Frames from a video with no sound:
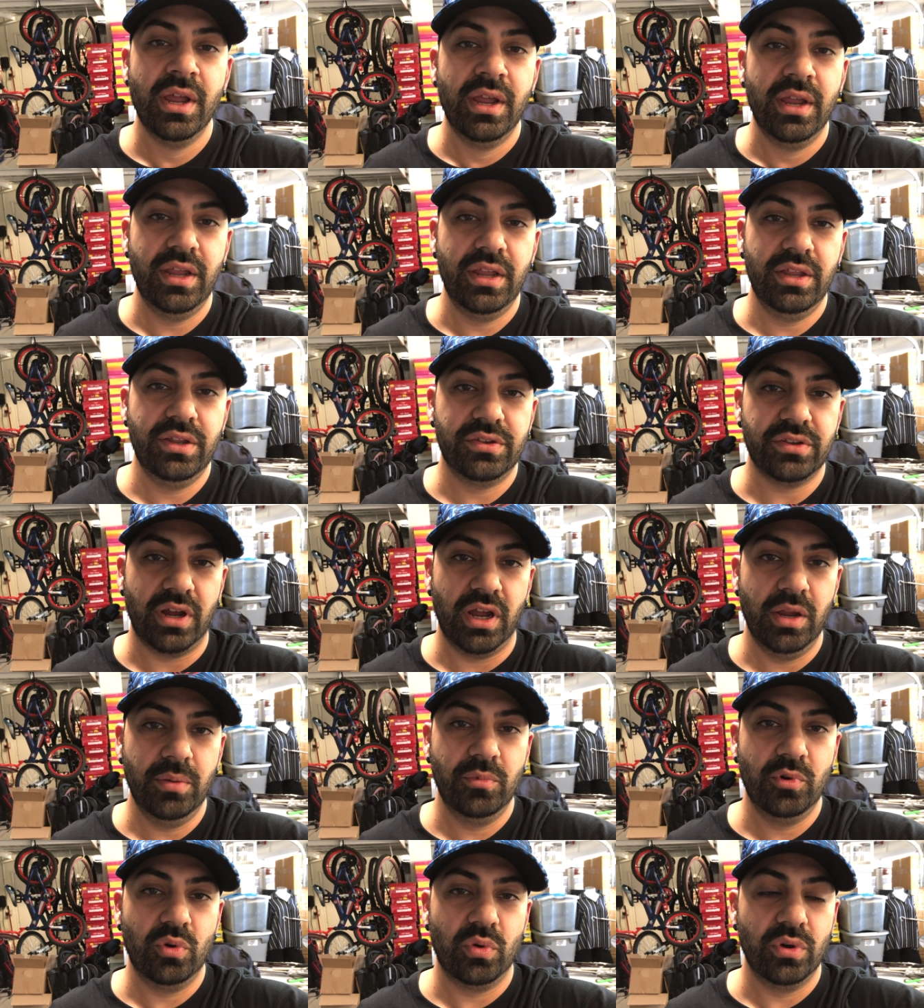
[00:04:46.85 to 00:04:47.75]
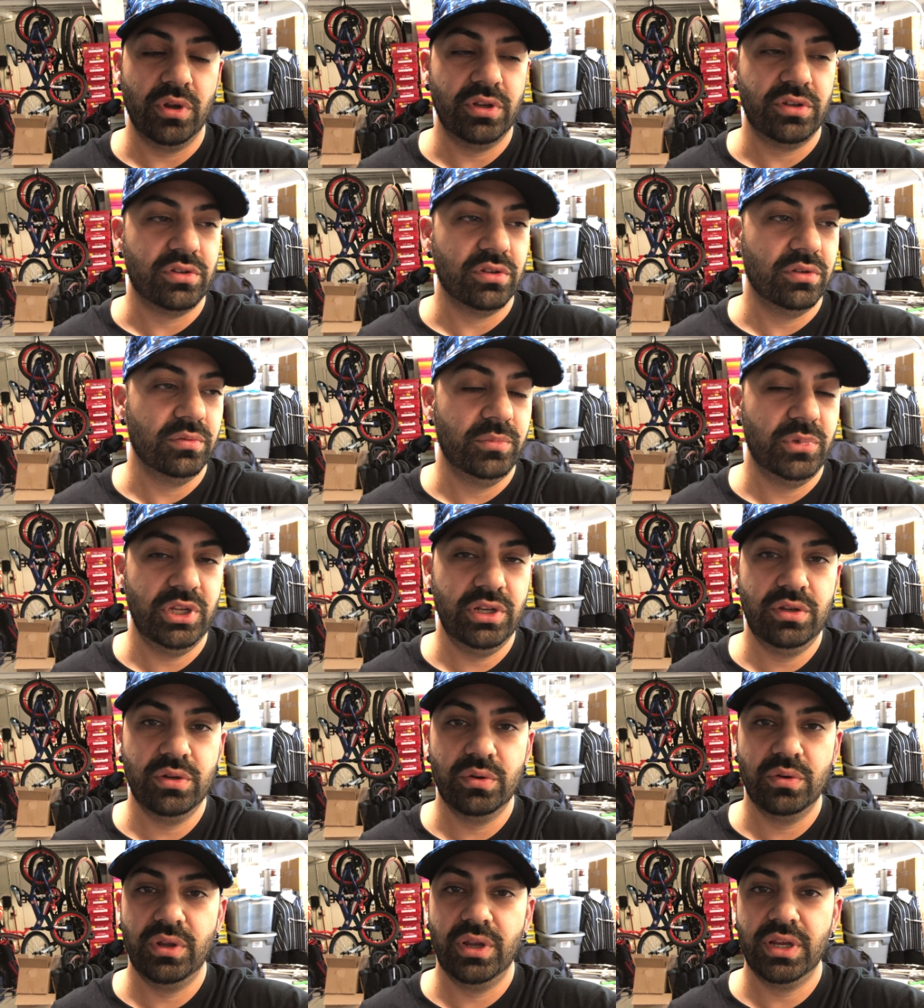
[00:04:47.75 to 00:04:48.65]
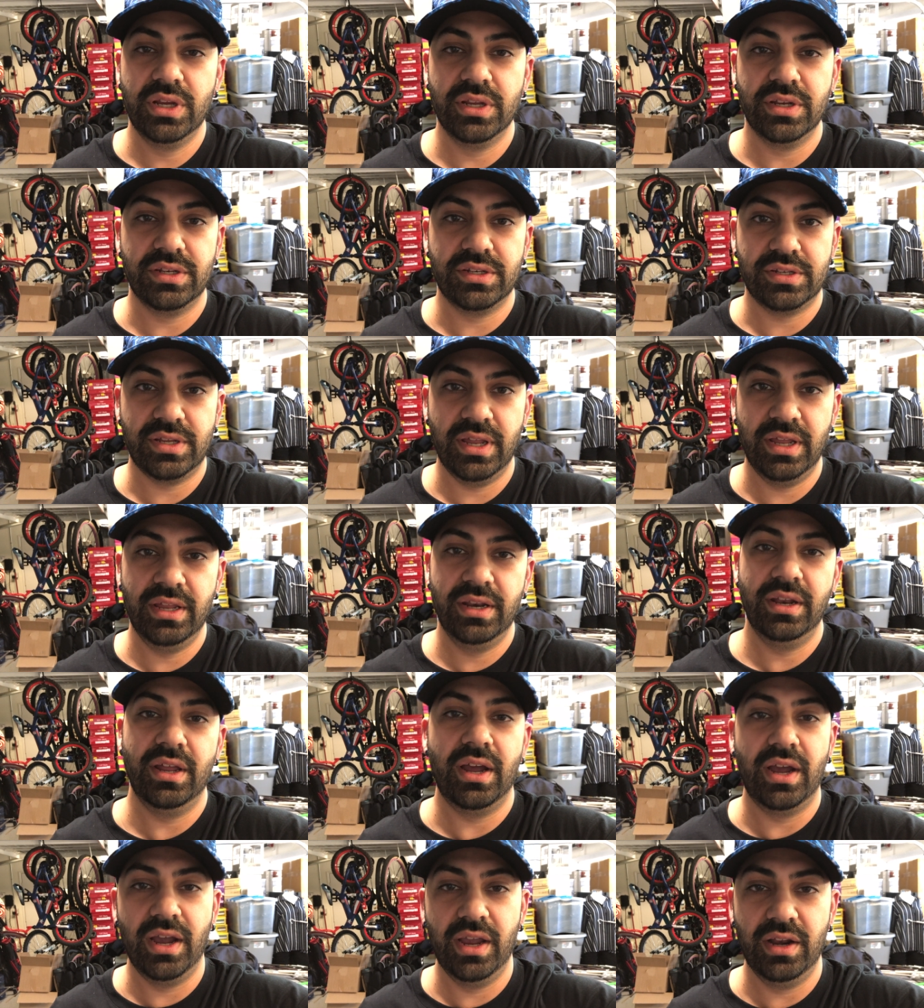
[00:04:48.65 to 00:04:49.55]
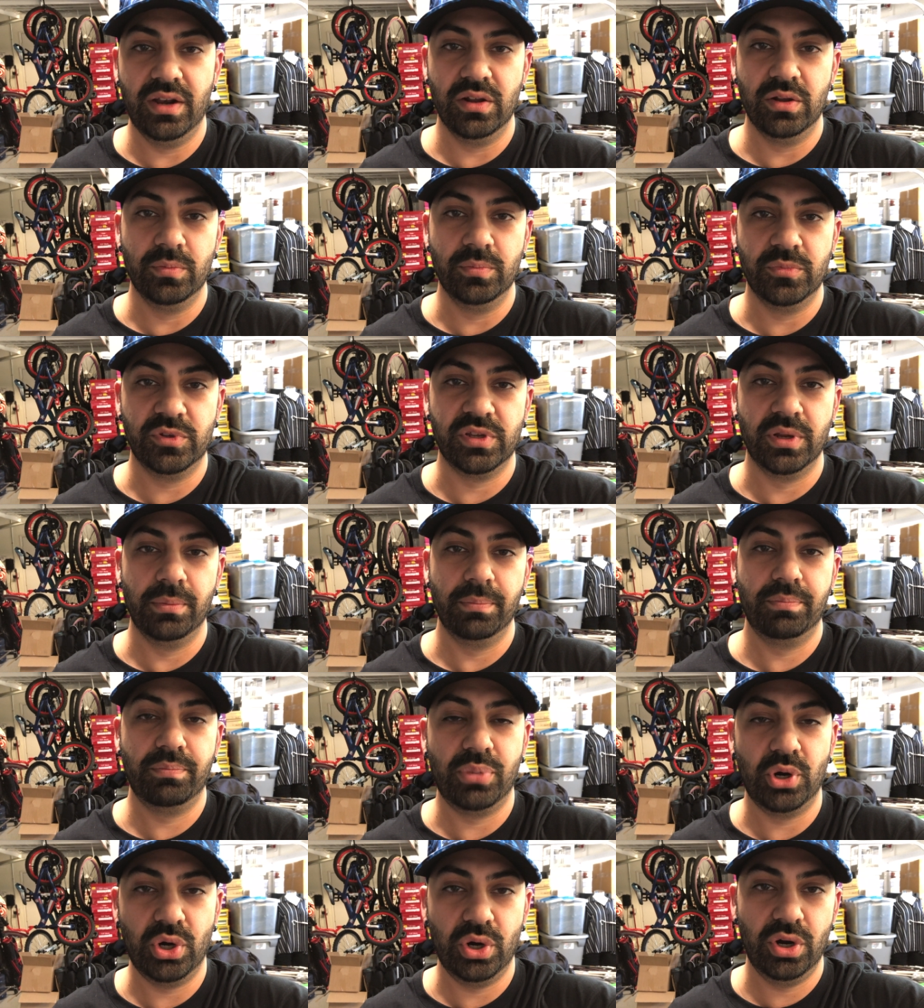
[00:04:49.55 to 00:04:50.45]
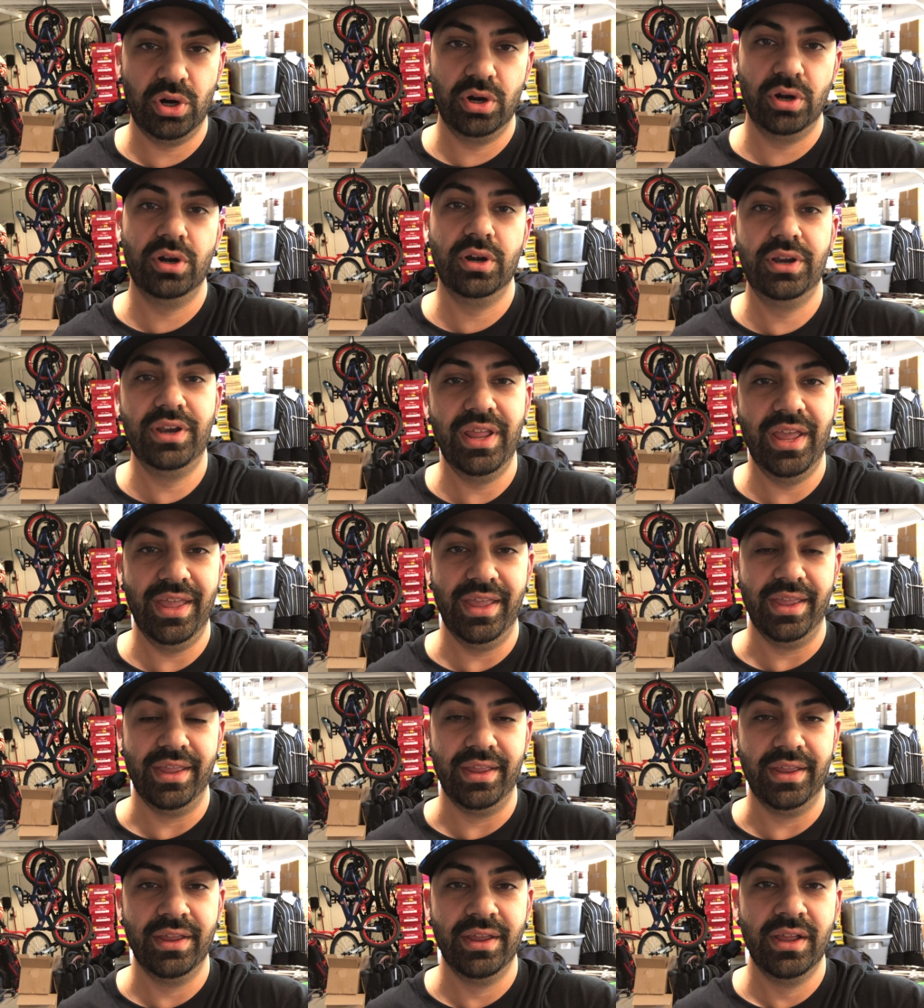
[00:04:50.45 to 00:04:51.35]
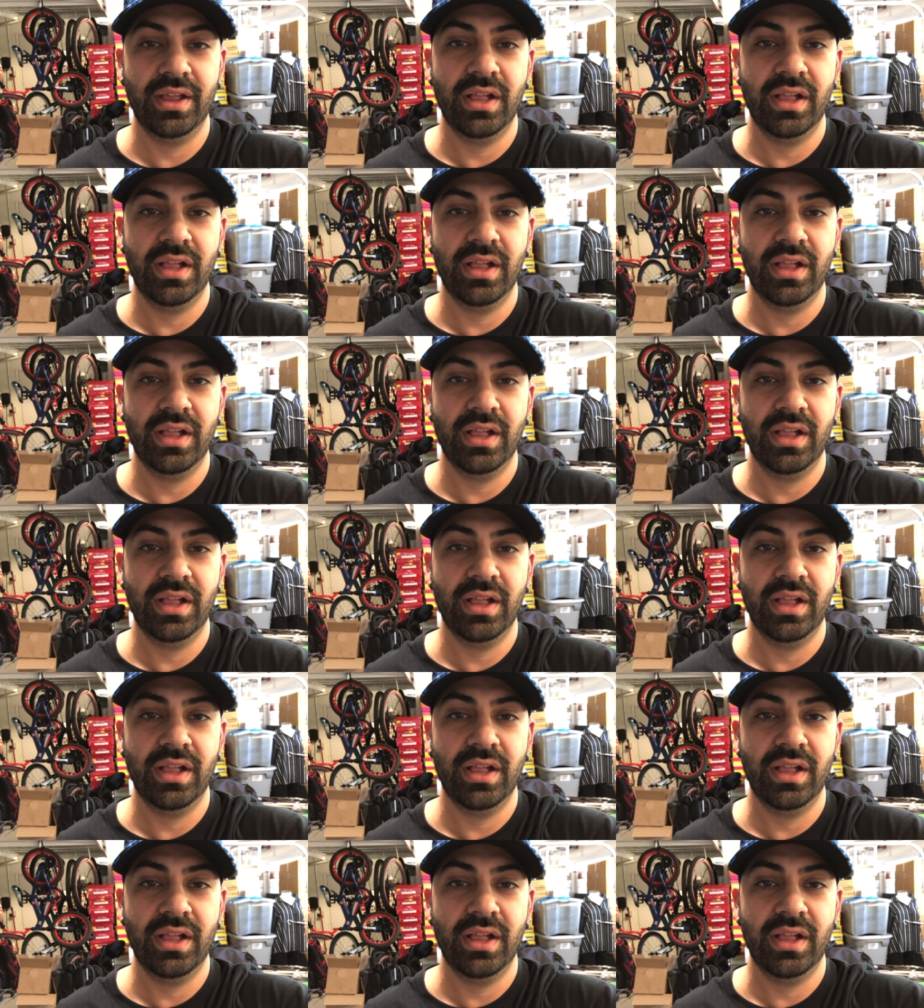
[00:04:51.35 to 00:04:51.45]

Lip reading: is I'm going to be doing 10 items per day